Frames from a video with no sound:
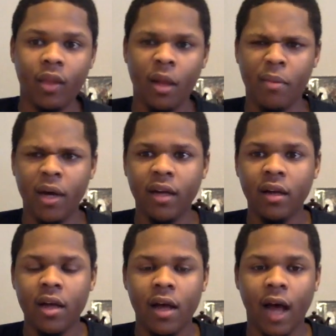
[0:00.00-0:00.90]
But
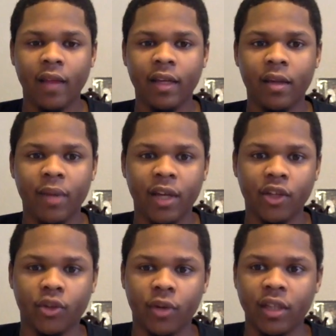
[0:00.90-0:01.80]
I think the biggest
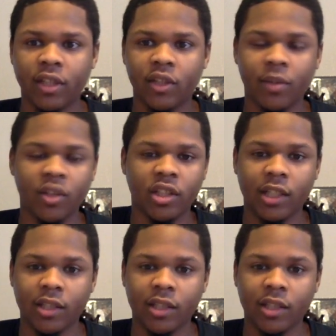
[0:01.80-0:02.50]
criticism is just his